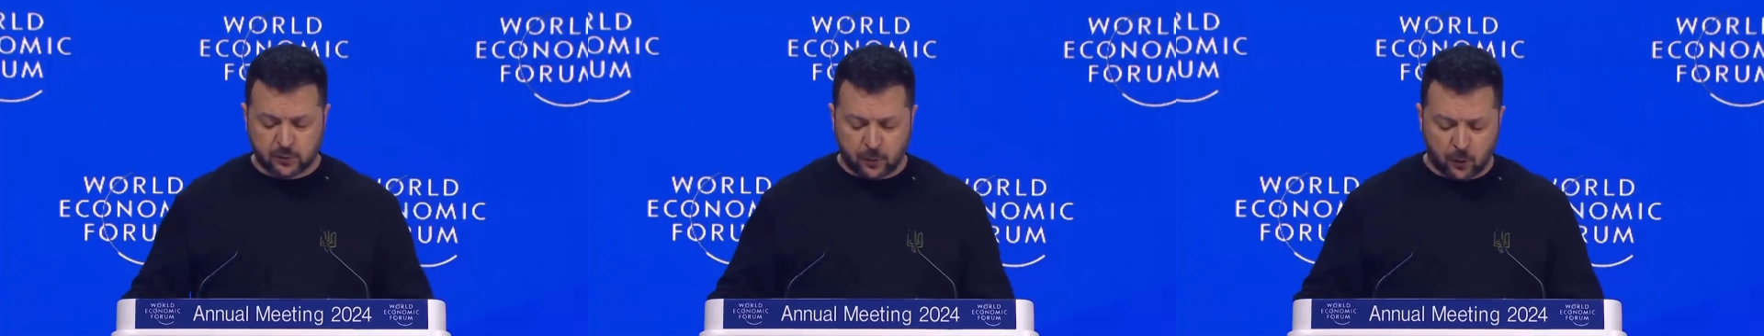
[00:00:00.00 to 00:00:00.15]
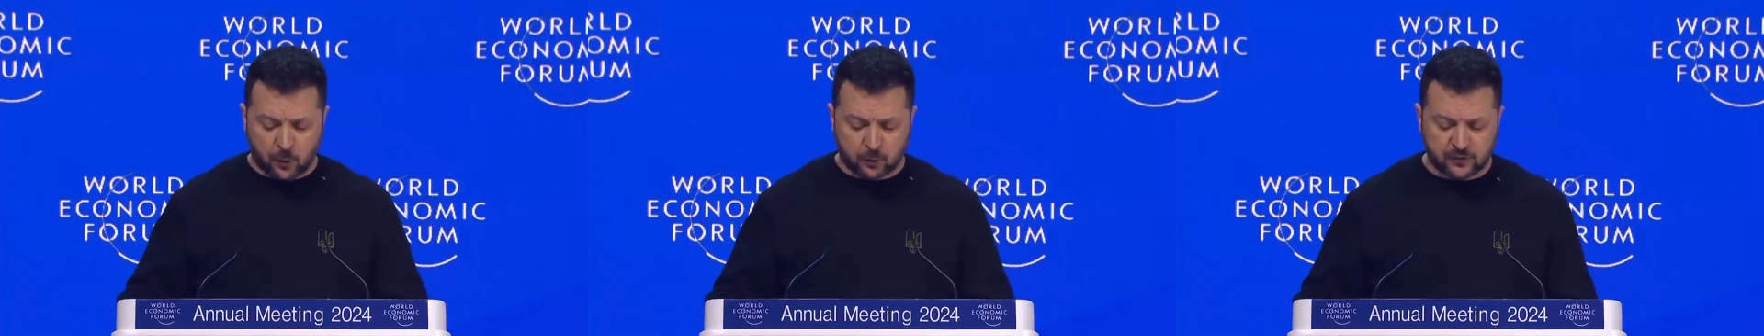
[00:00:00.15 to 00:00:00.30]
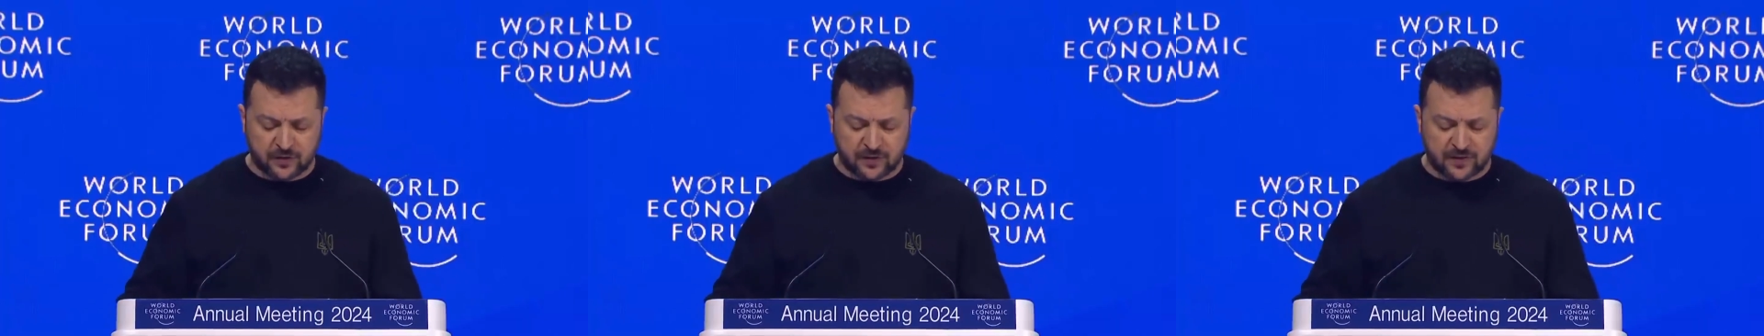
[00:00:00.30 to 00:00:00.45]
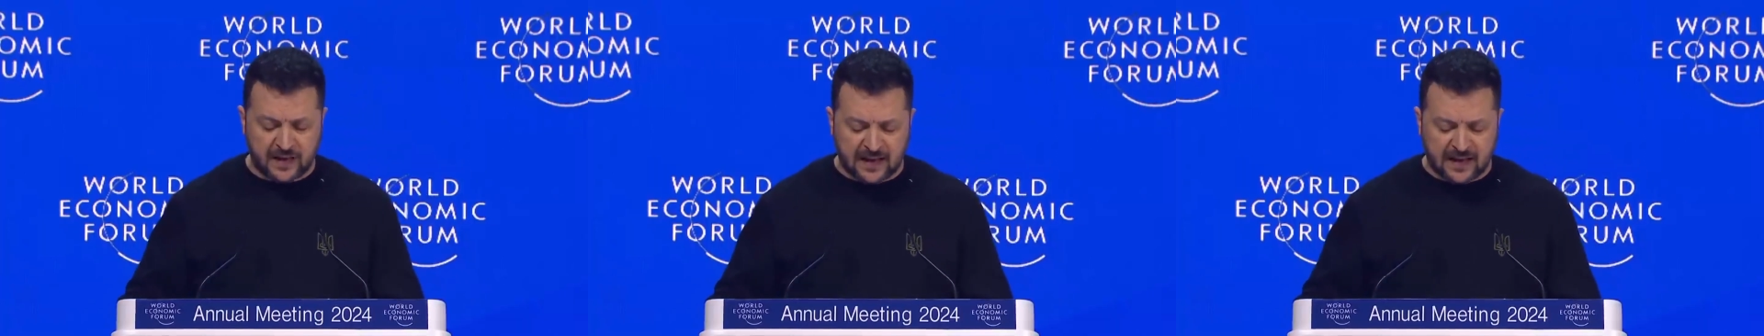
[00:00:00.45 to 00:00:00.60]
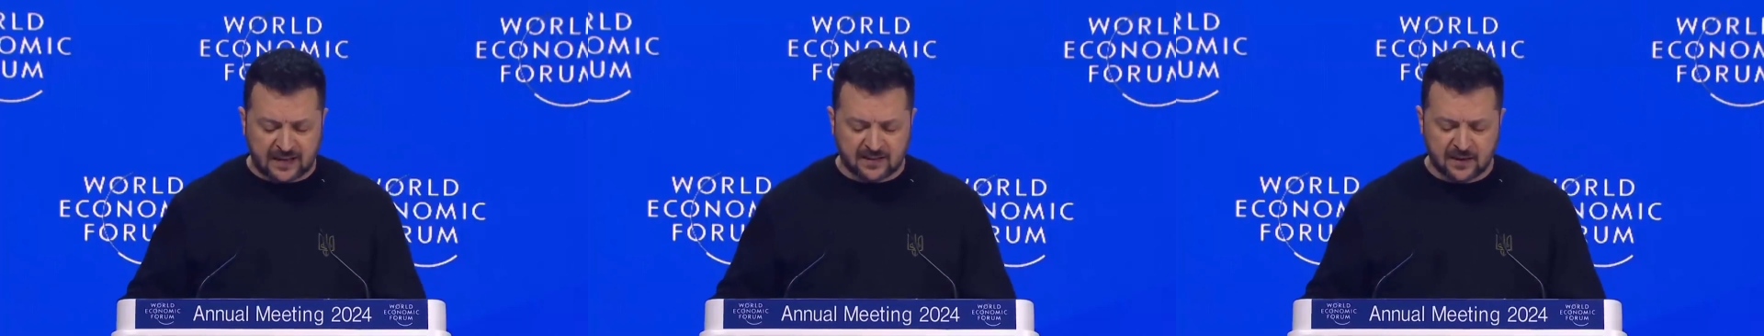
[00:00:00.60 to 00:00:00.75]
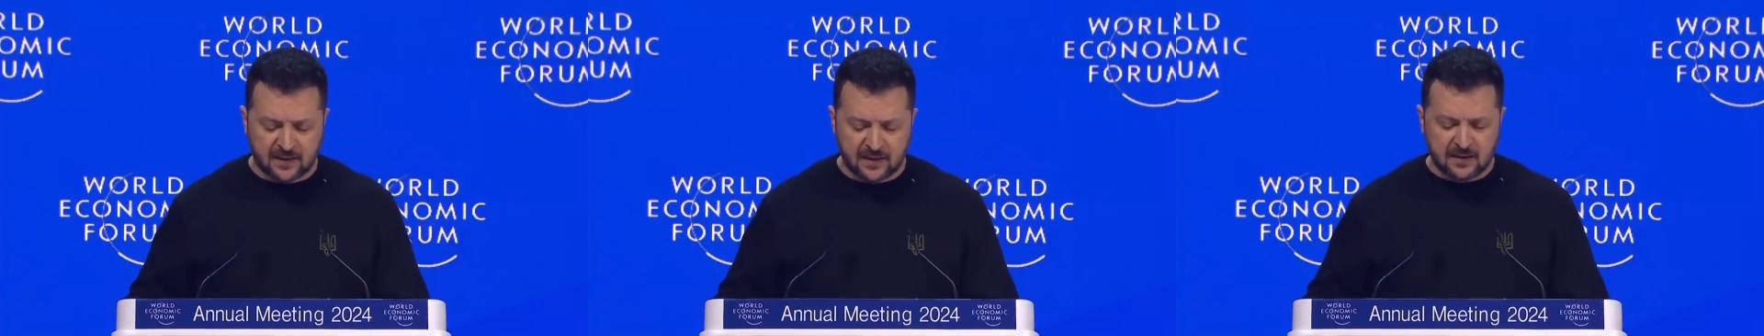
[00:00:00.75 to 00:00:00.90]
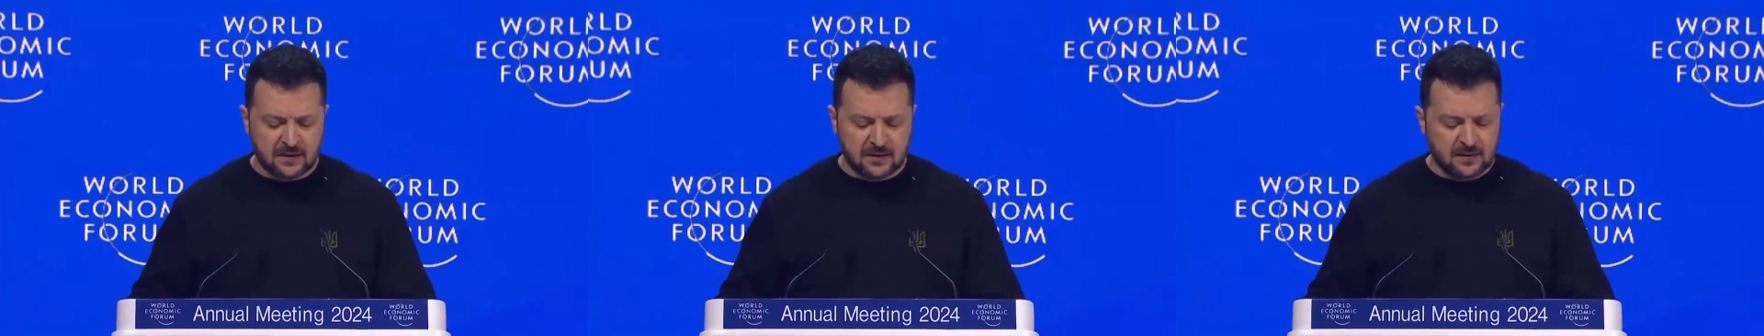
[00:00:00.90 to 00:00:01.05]

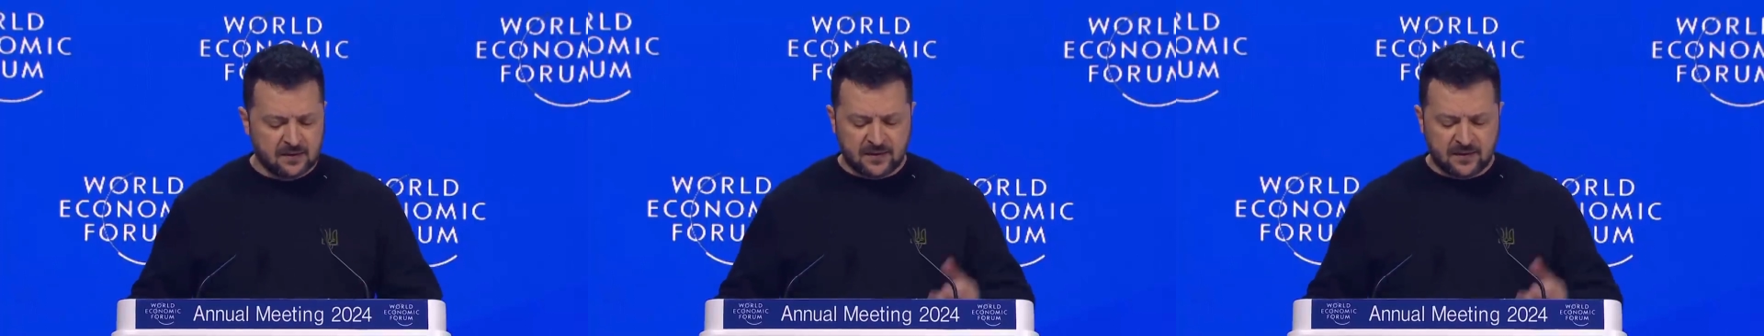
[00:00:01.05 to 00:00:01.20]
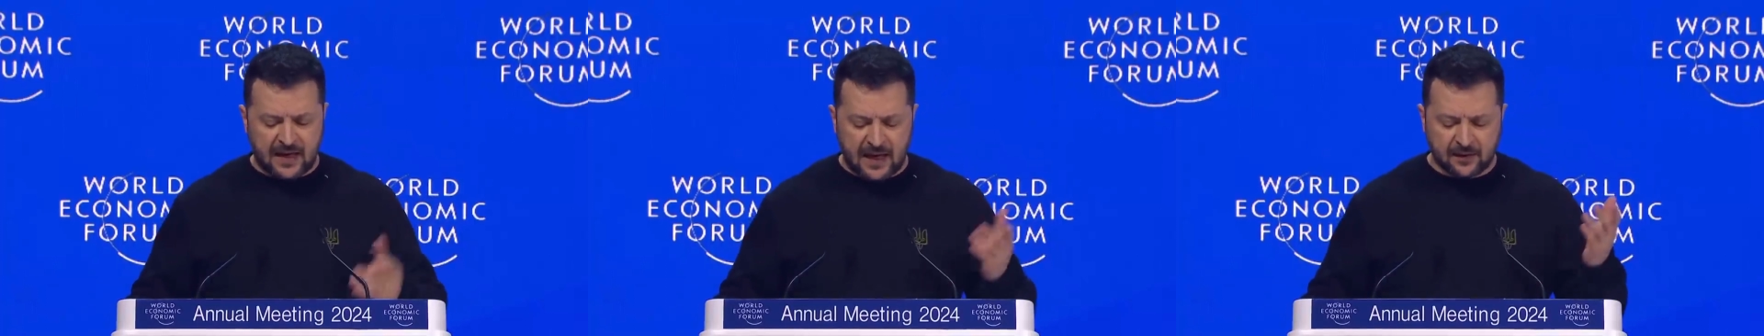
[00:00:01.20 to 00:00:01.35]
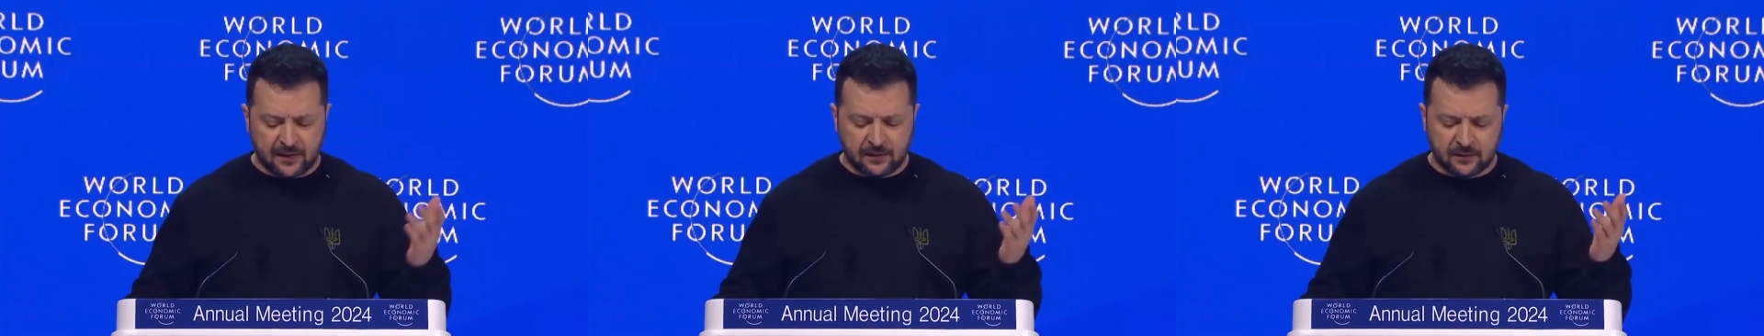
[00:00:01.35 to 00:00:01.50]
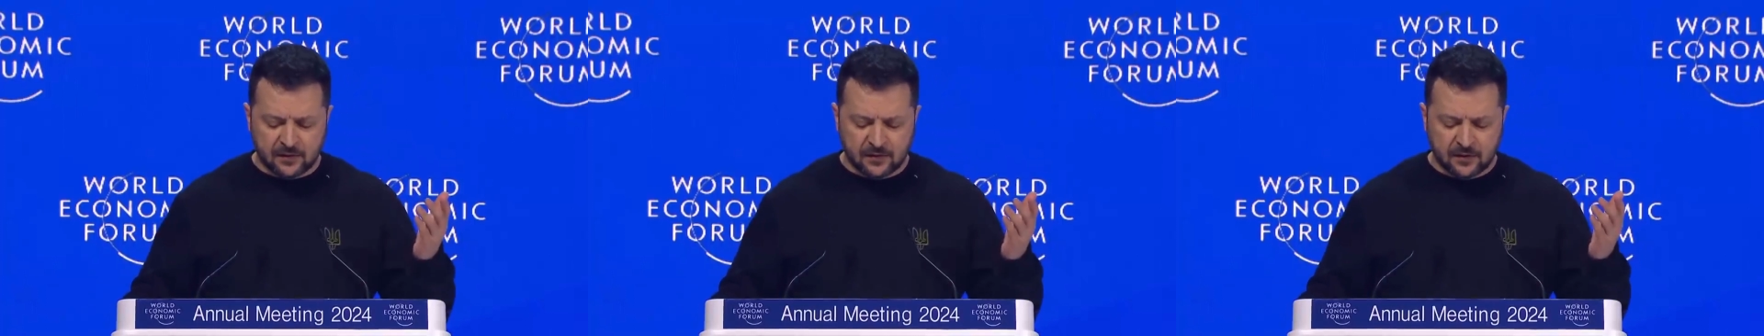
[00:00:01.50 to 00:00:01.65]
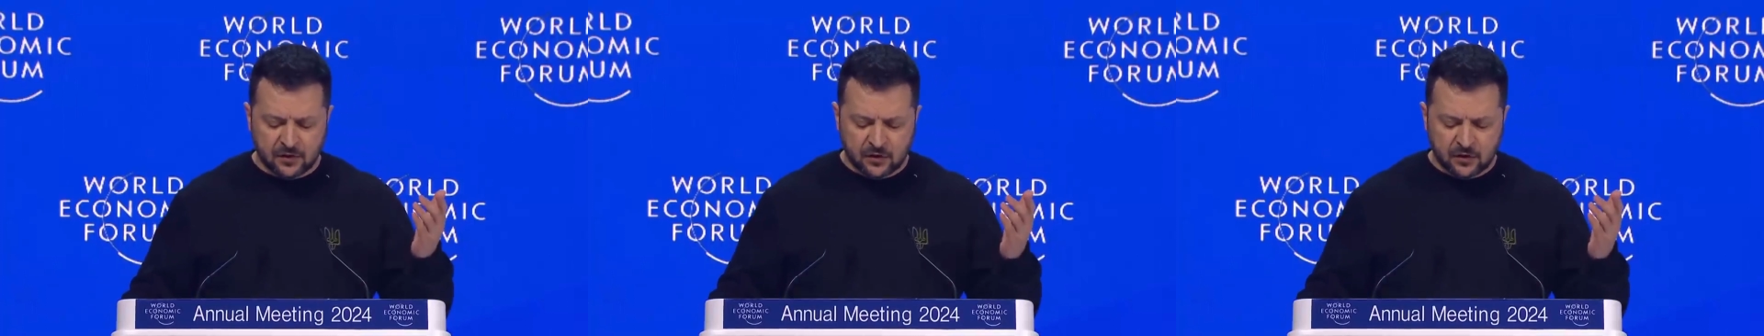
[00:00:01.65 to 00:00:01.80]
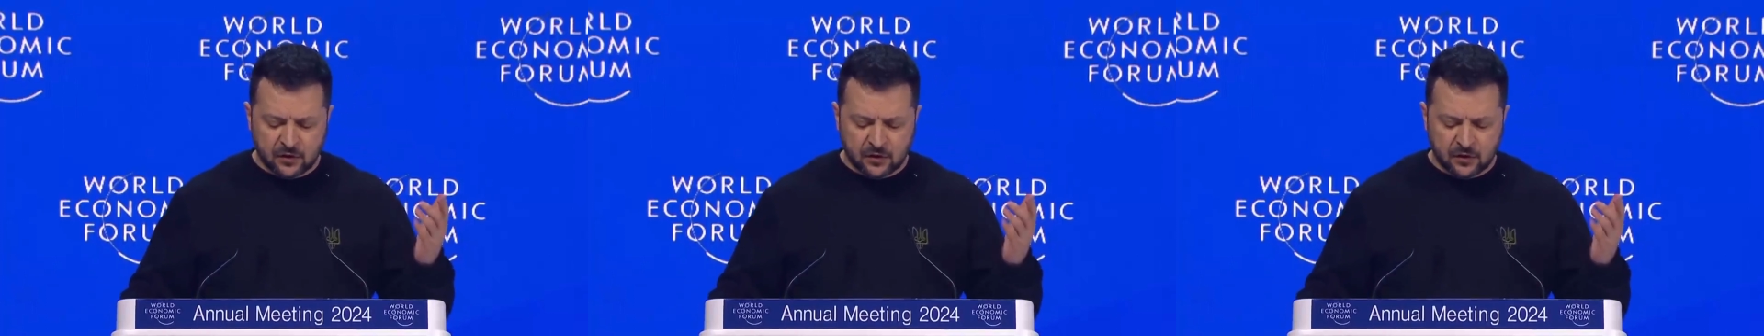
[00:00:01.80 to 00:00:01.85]
protests than